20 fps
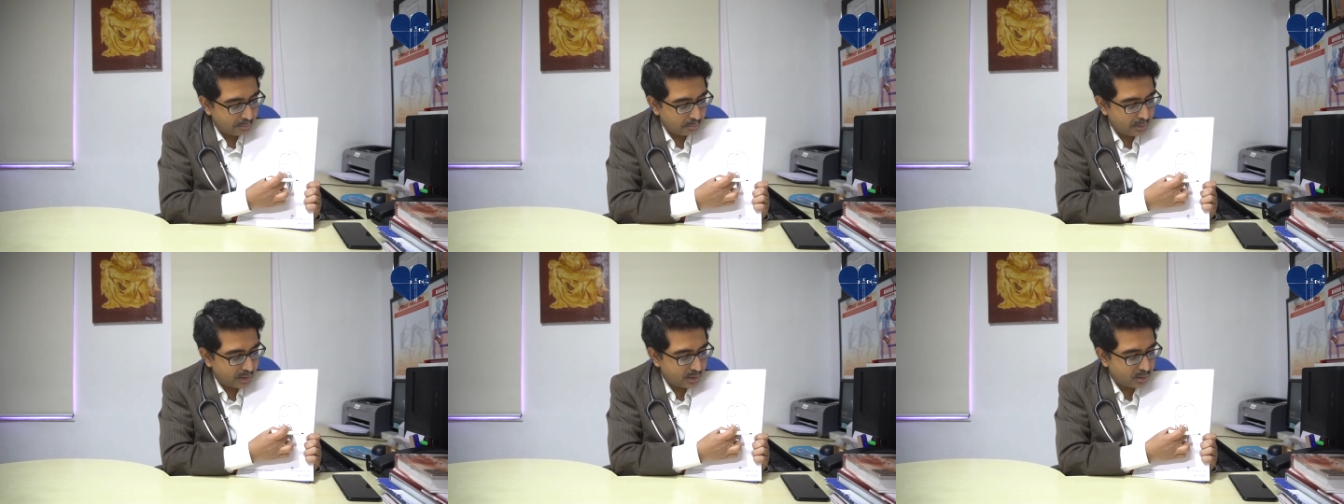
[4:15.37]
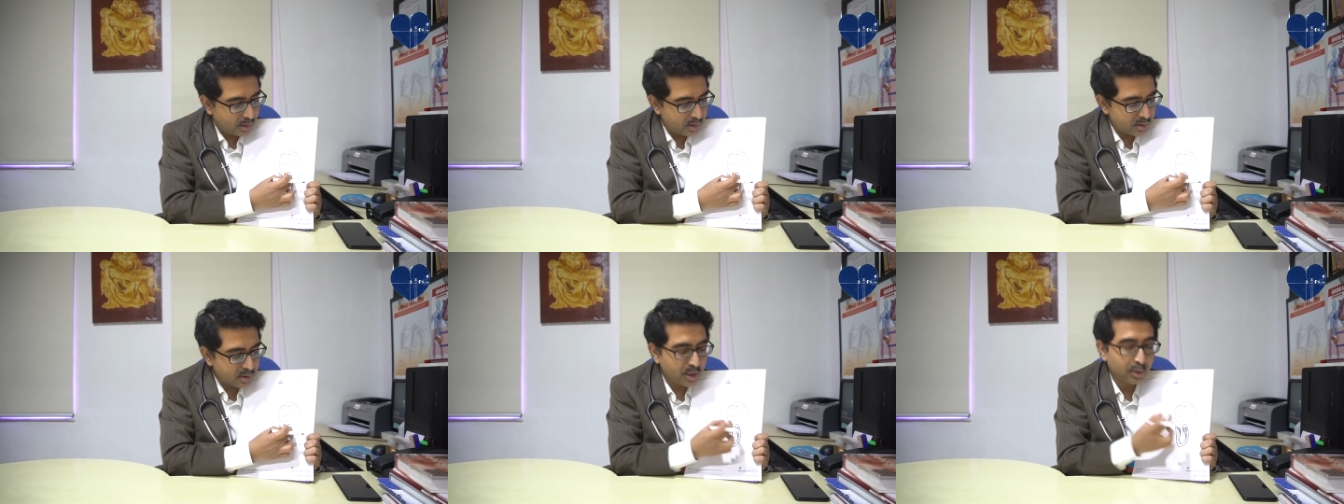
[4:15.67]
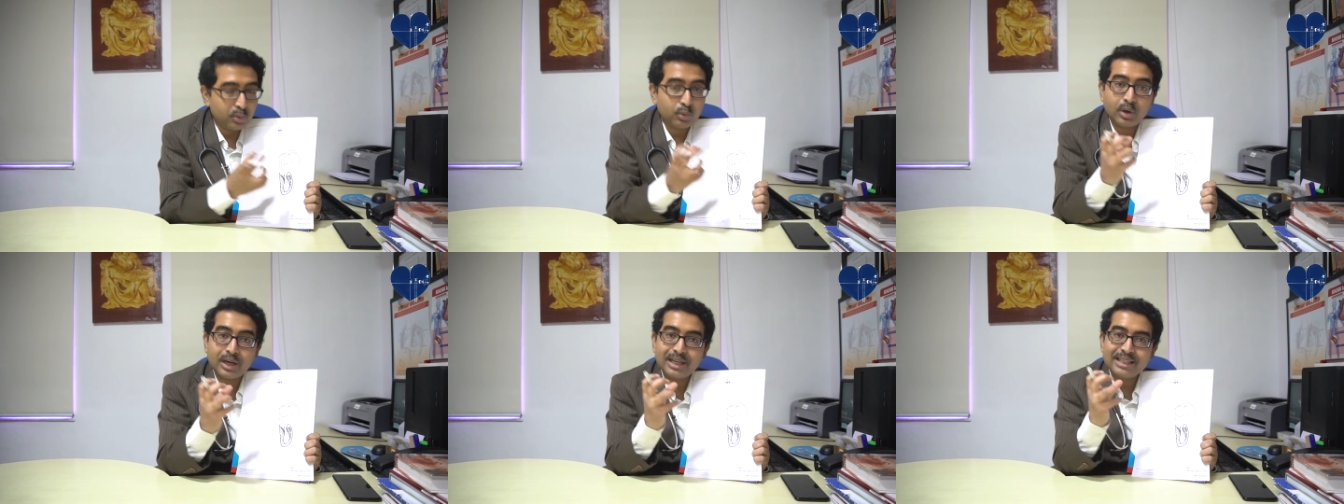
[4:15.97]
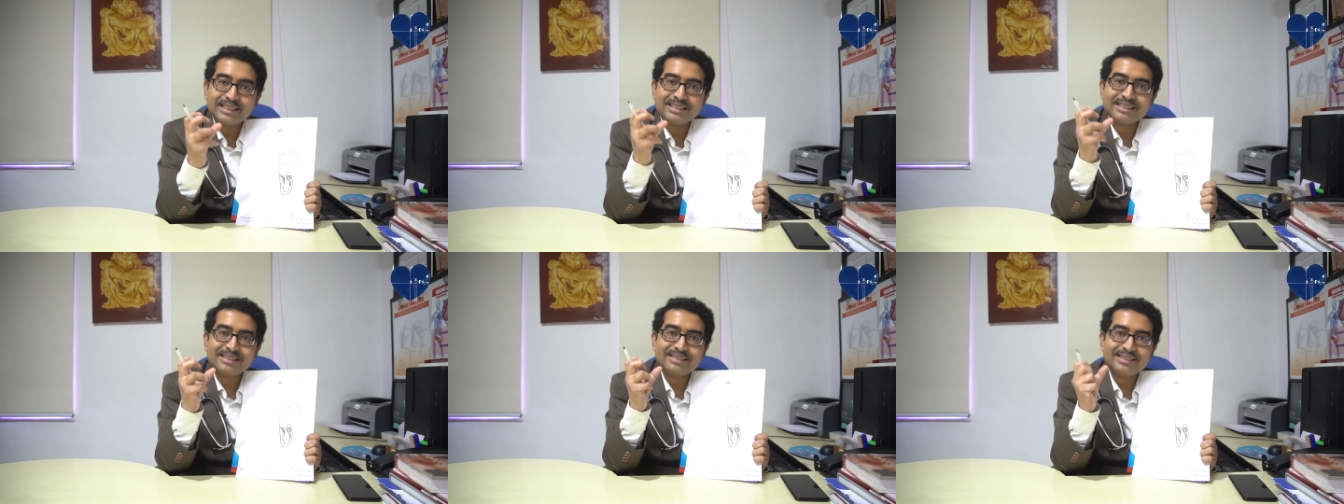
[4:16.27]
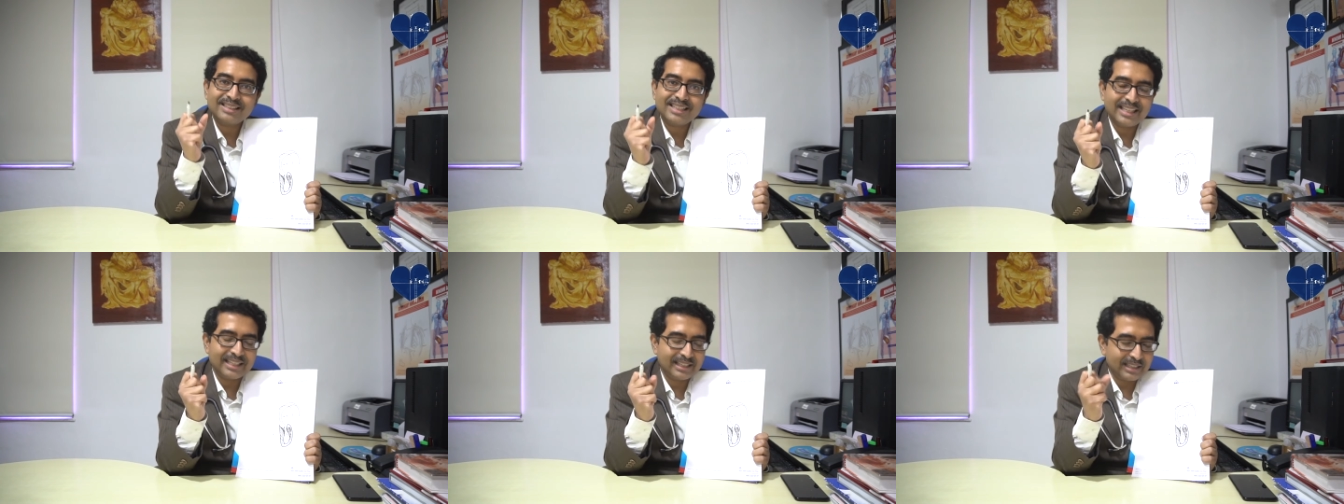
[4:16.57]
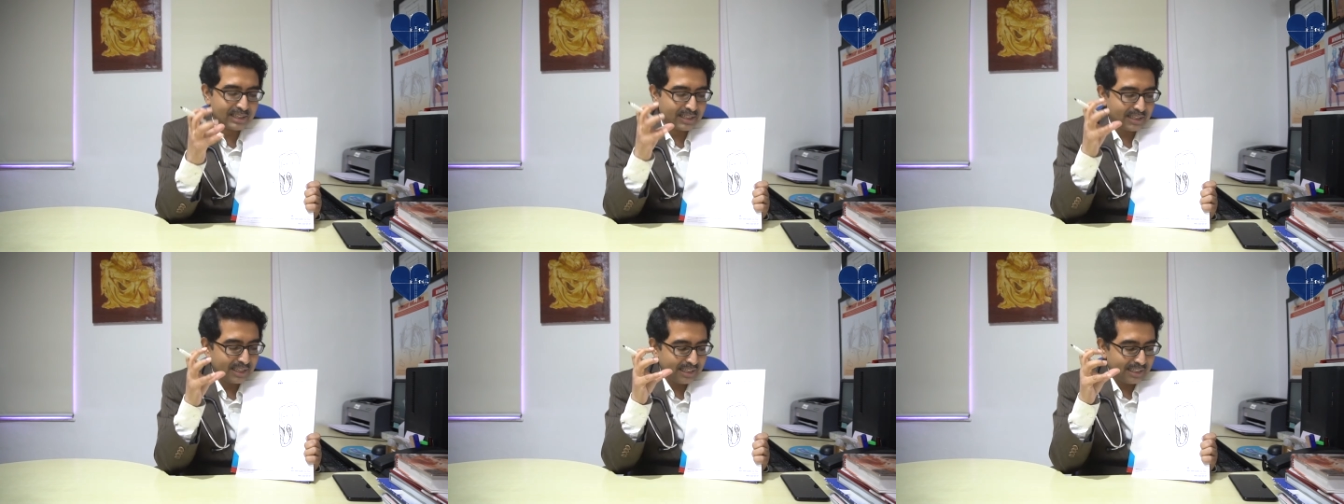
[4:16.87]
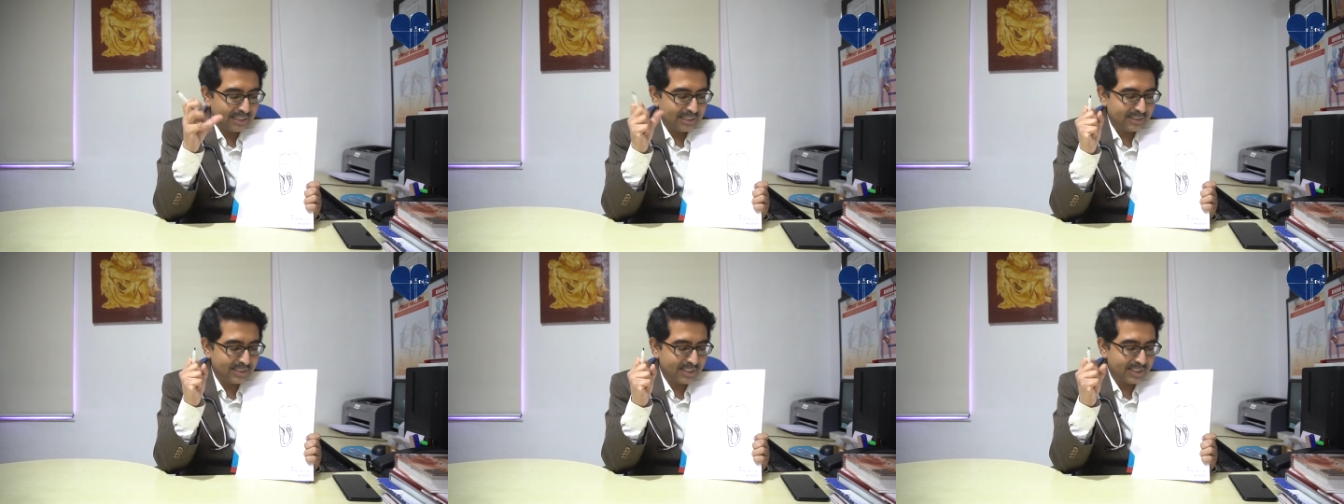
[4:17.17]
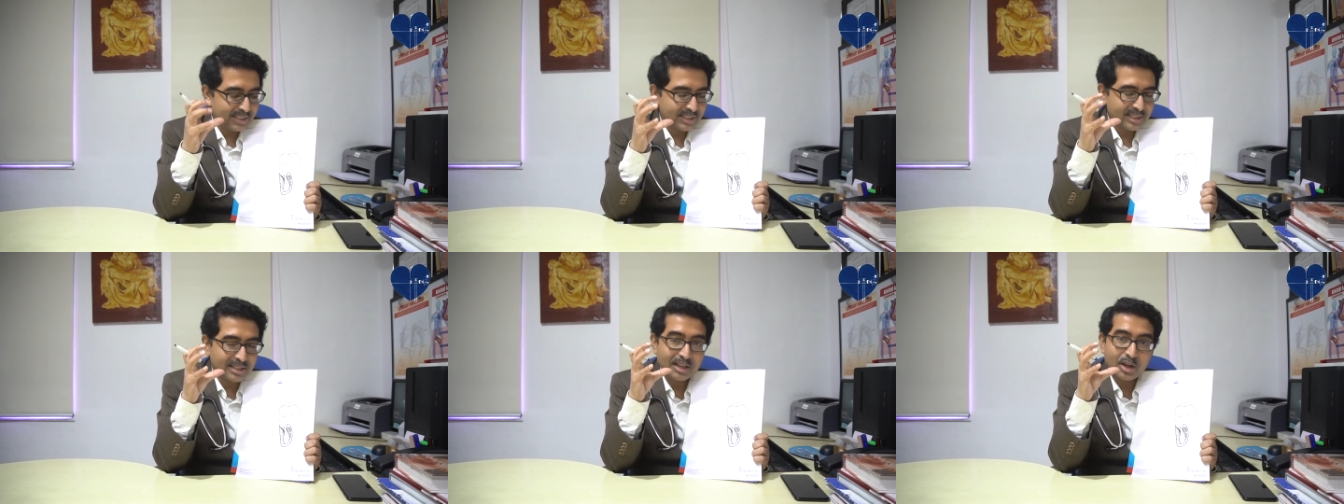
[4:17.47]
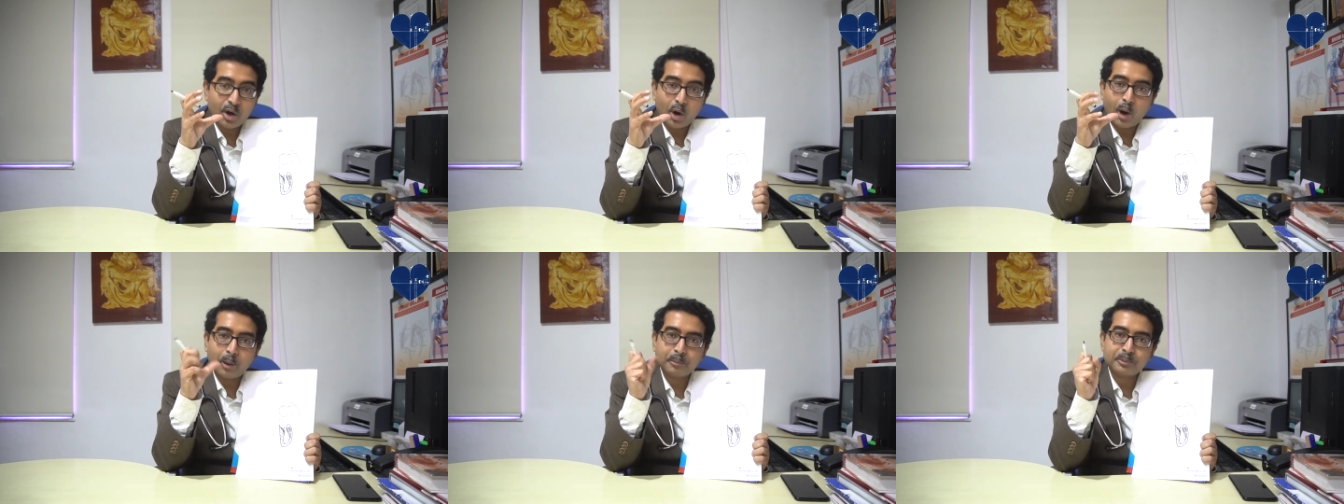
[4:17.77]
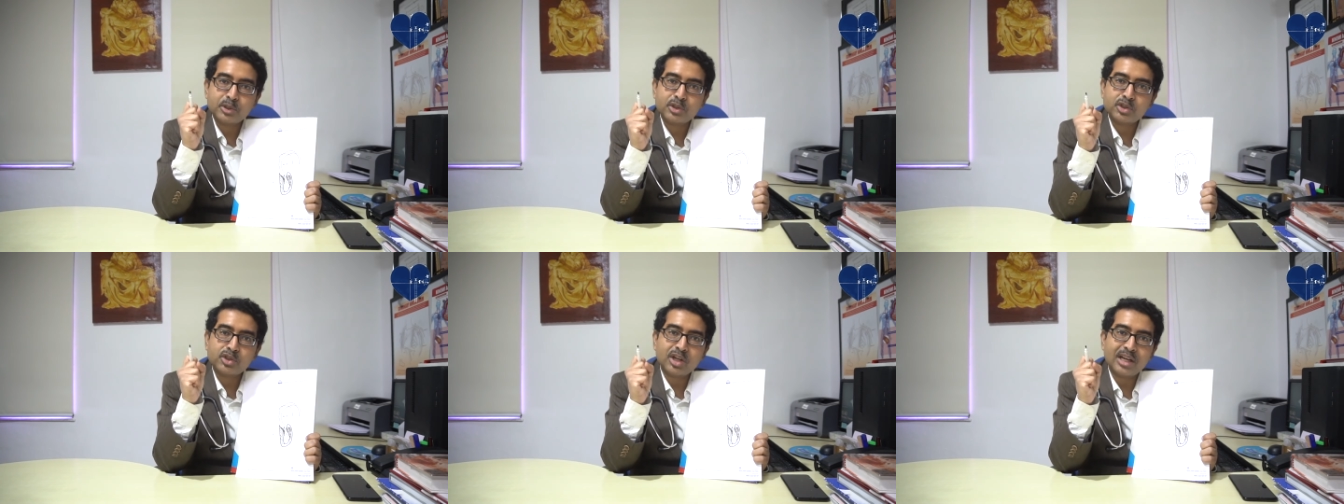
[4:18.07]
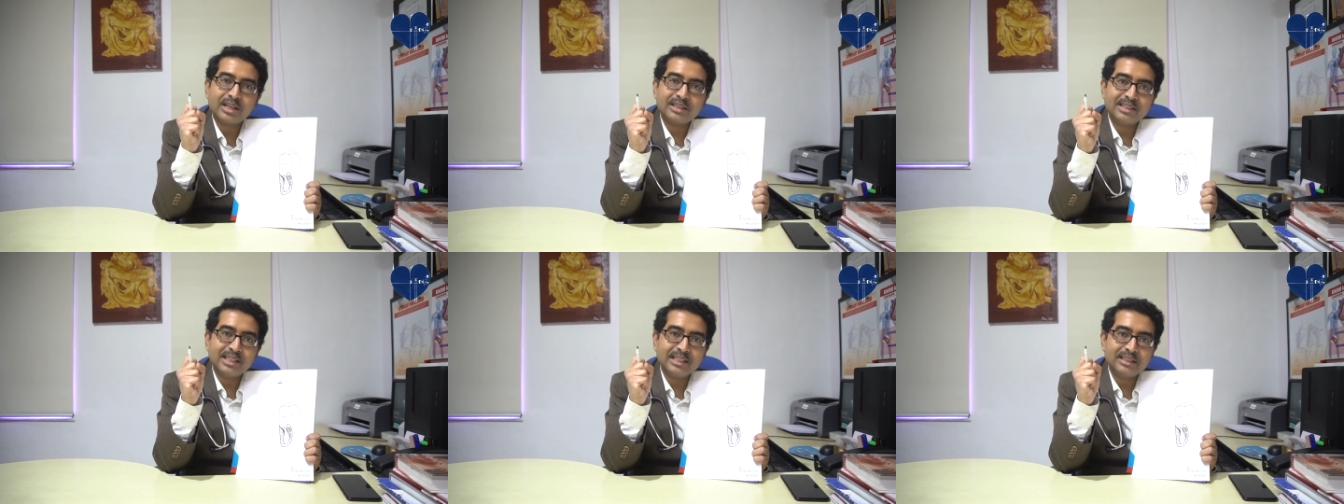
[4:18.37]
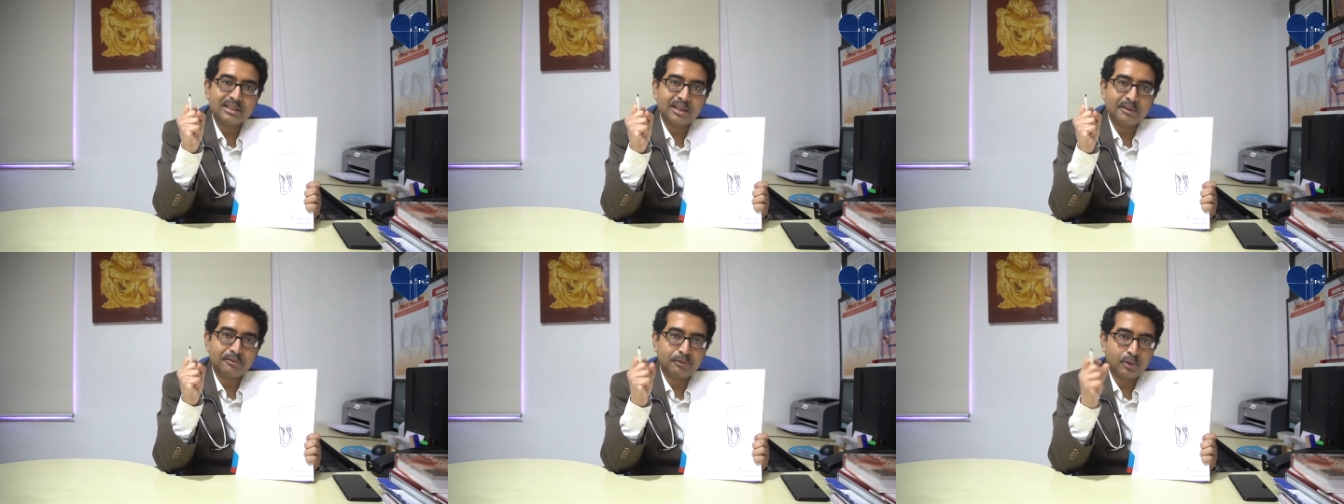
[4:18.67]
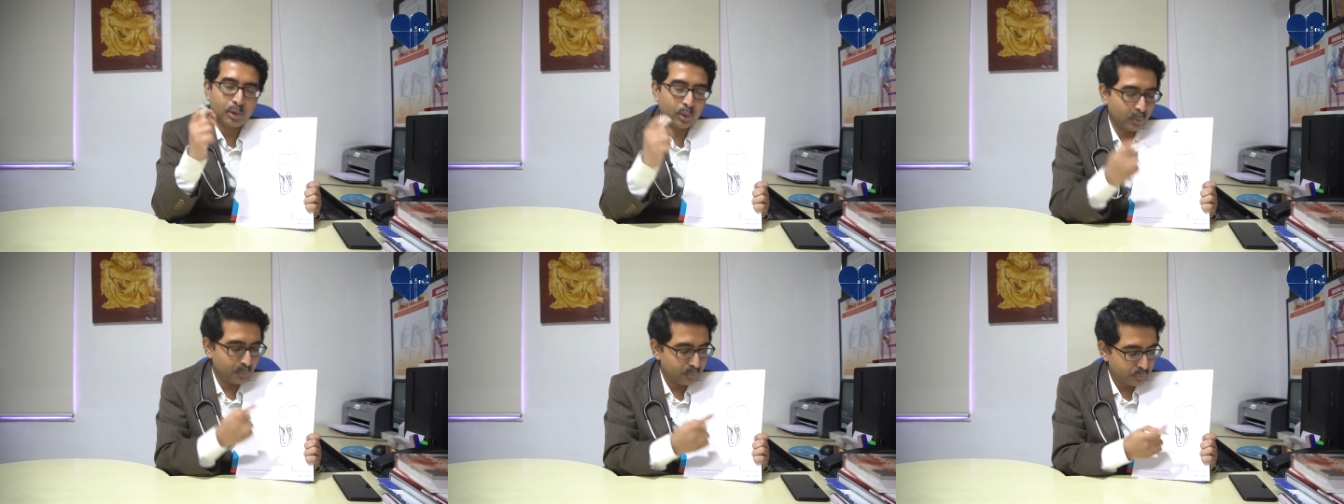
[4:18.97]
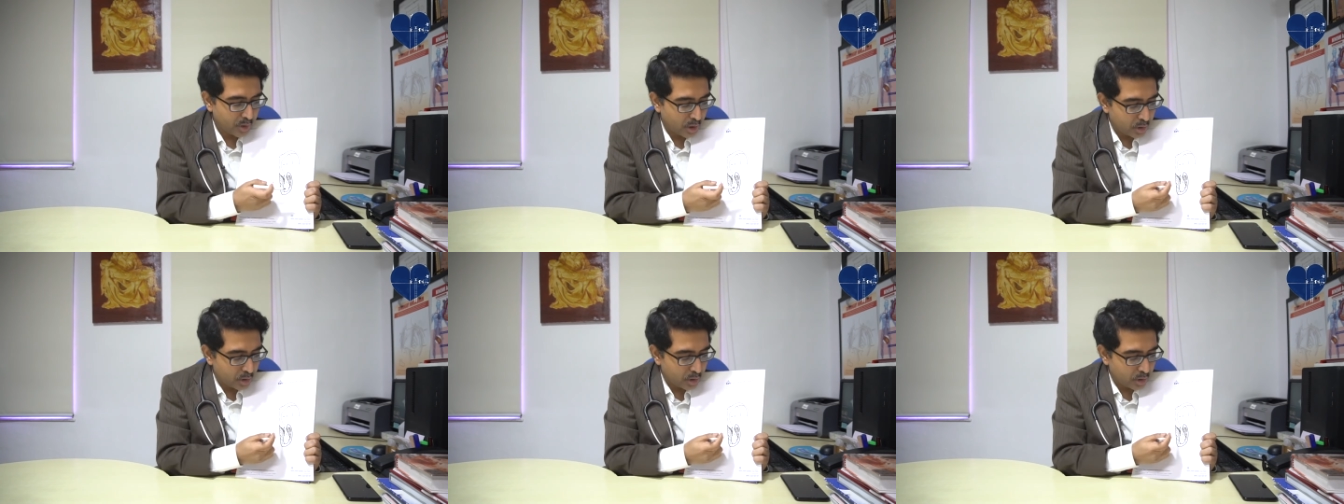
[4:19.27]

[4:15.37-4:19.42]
because the wall is thick it is obstructing the flow.